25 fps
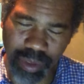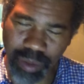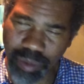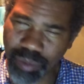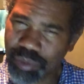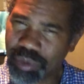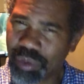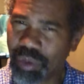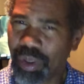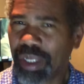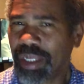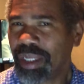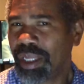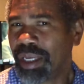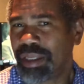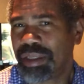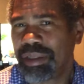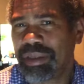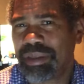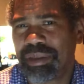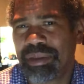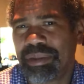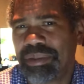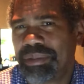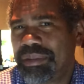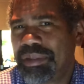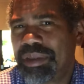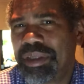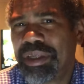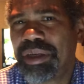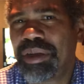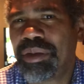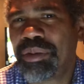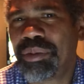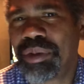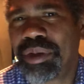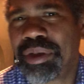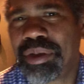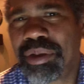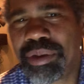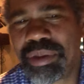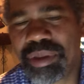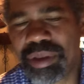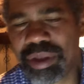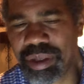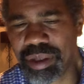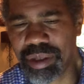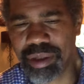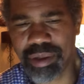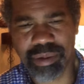So I'd like to hear what you're
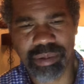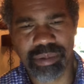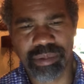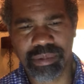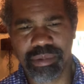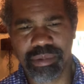thinking.